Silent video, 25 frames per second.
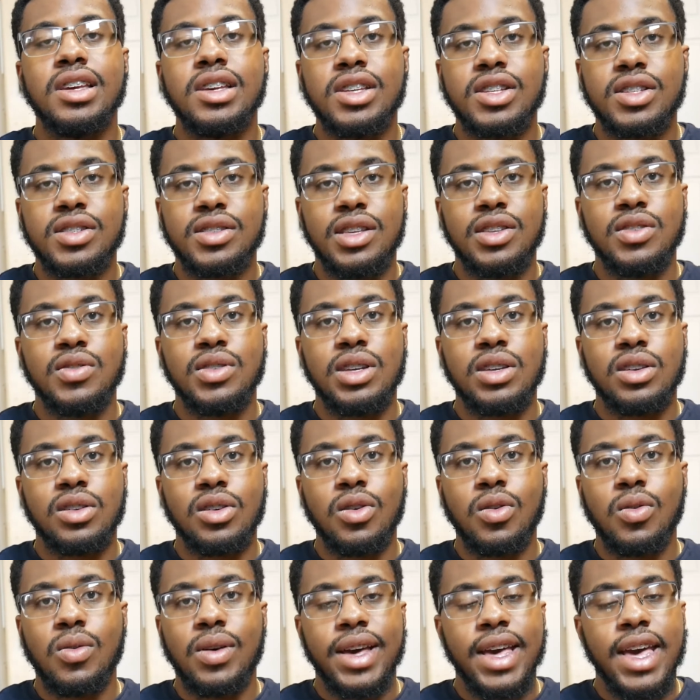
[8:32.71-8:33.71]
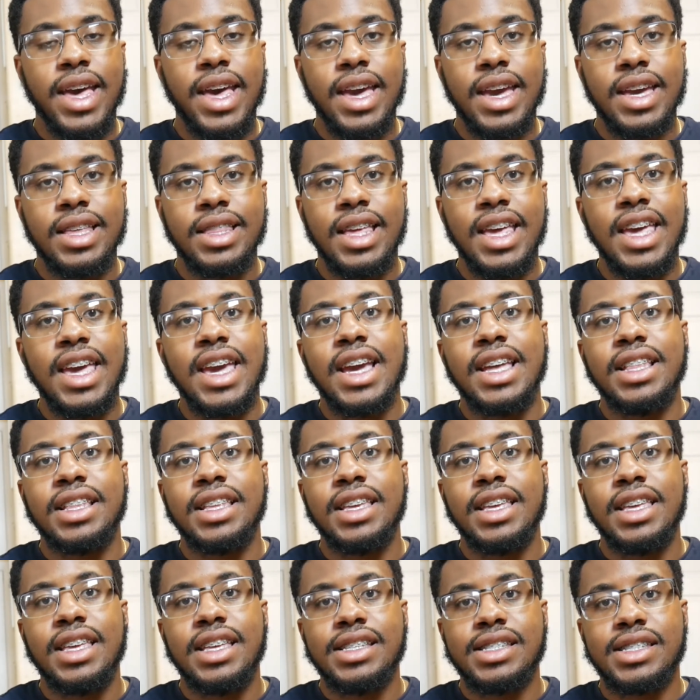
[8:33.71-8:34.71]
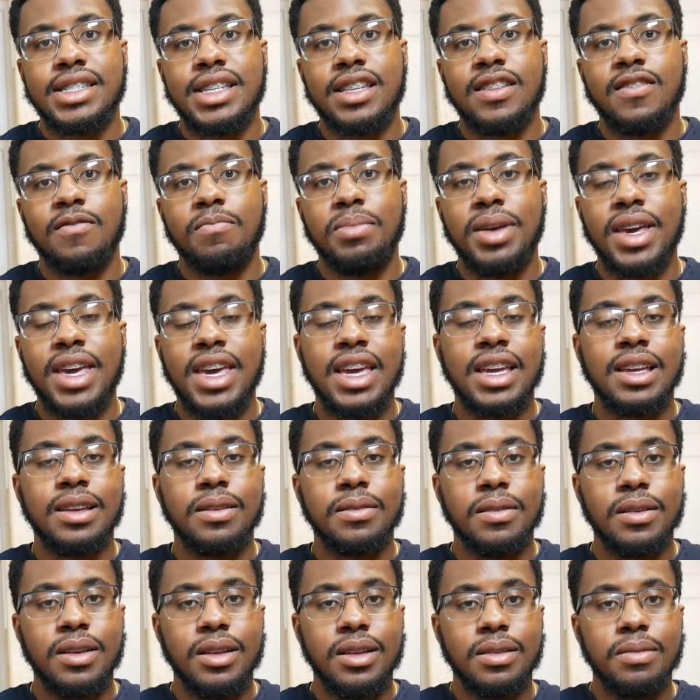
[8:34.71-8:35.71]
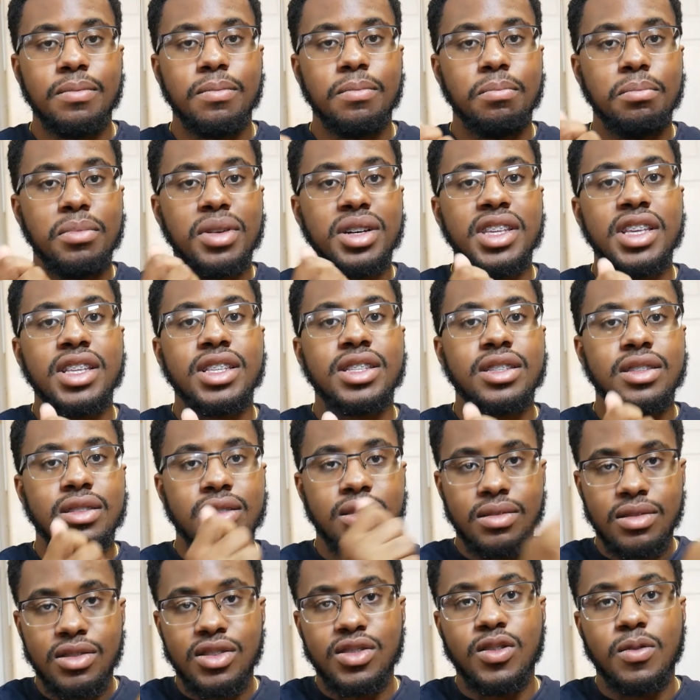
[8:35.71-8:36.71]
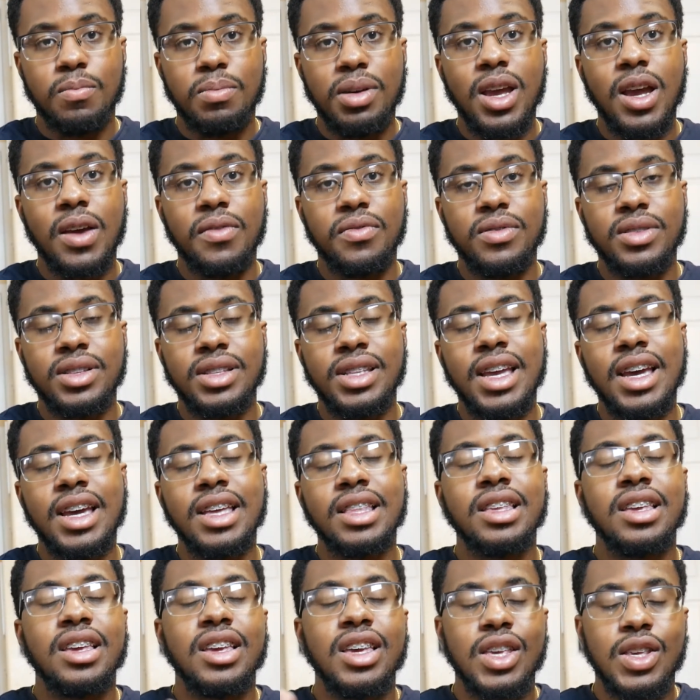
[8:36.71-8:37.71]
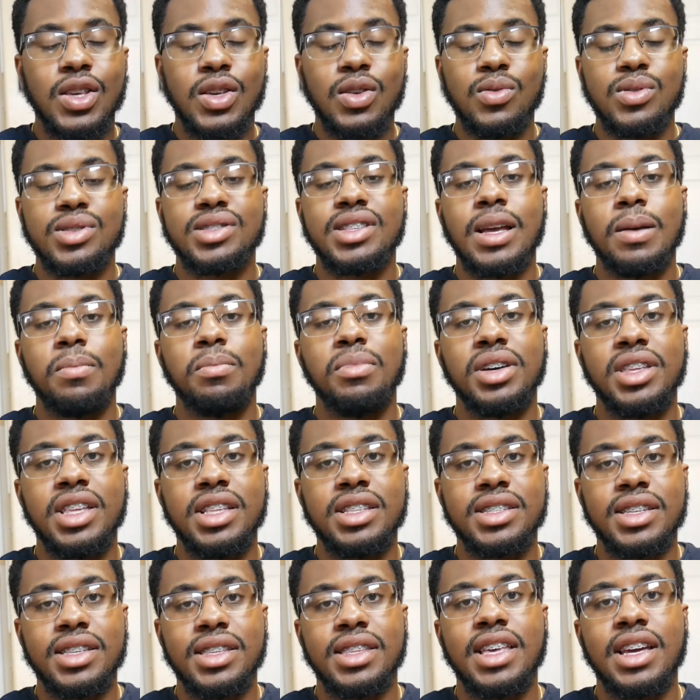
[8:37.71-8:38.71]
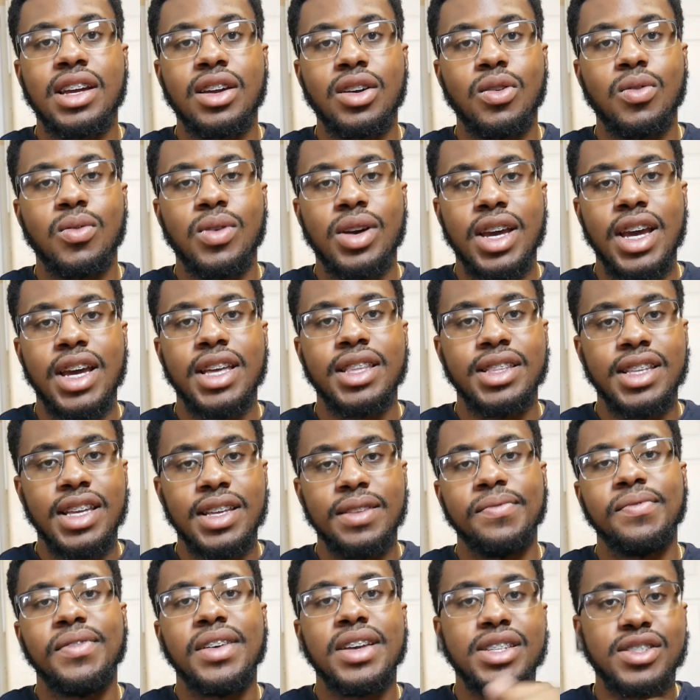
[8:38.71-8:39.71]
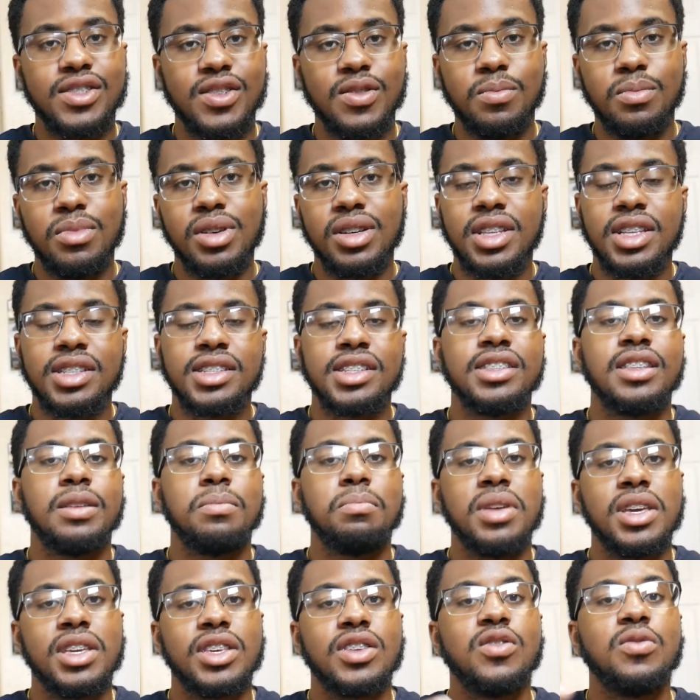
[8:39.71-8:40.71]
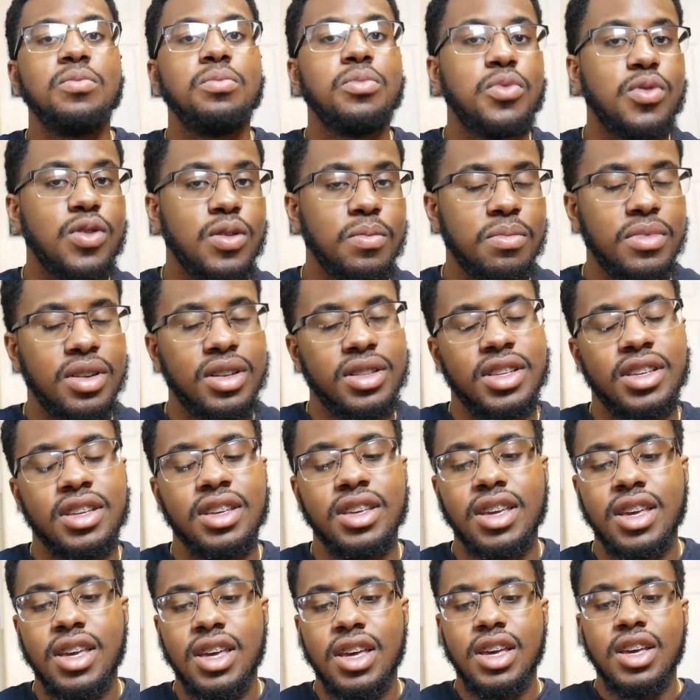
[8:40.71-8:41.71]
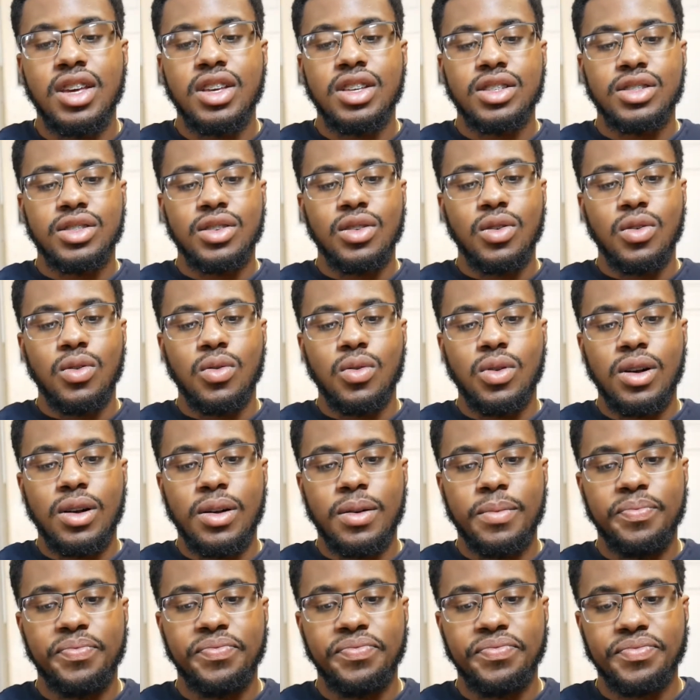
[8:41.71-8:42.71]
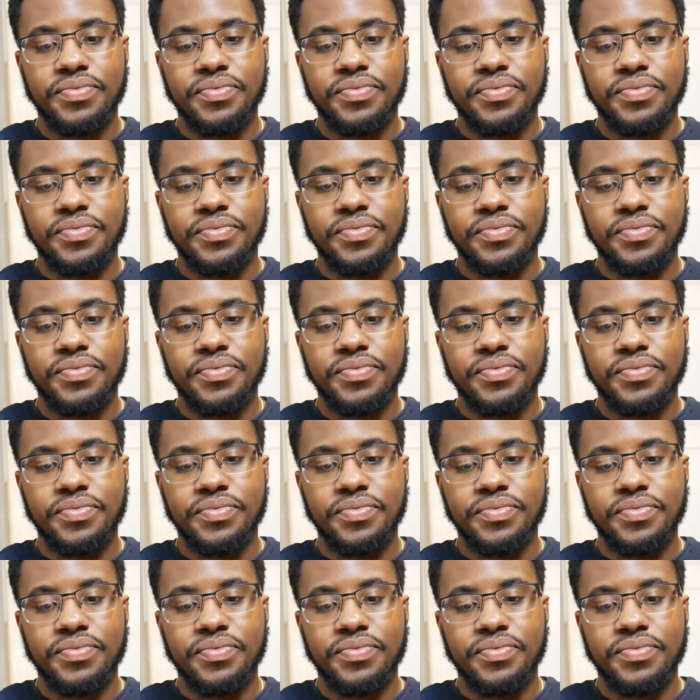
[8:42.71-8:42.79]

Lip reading: So you can go ahead and, instead of paying money, pay off your debt, you use that money to then go ahead and invest your money to then make you more money. So